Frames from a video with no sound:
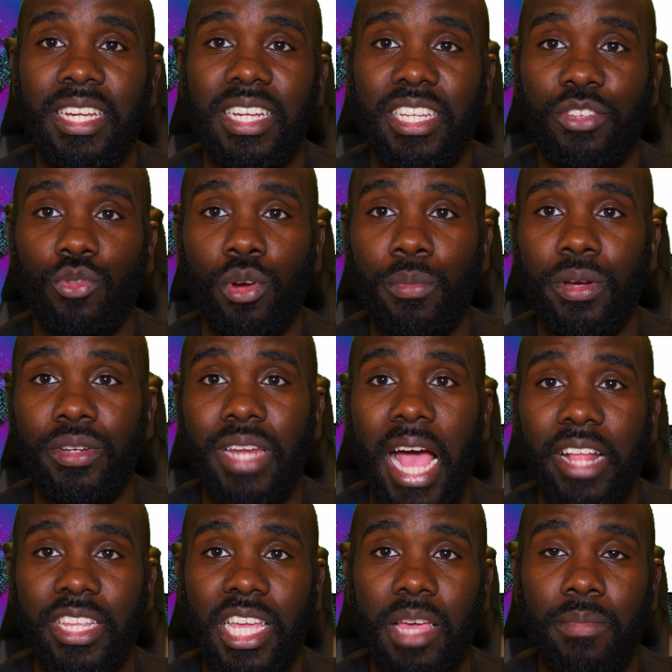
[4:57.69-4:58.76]
It's rumored
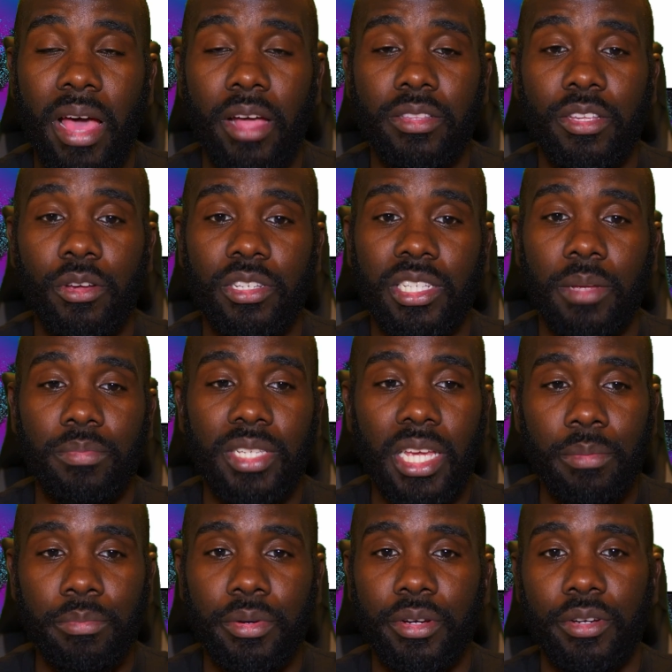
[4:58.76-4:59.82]
not to come out until
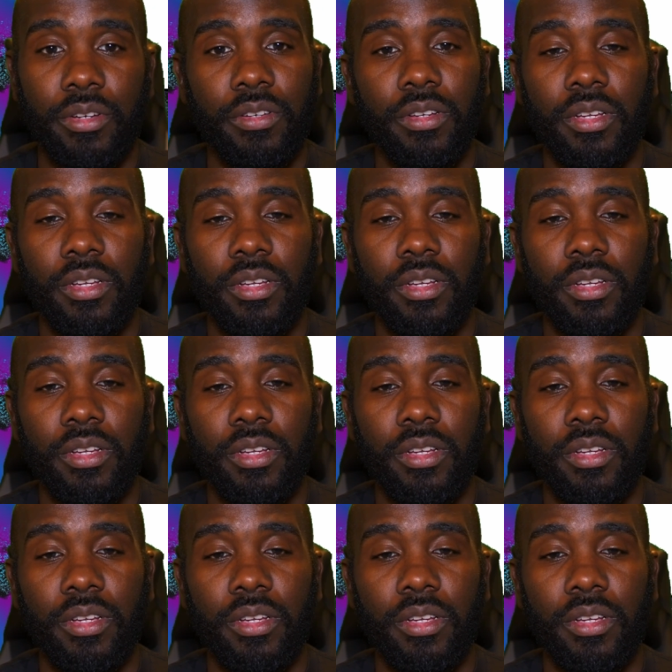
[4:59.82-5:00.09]
September,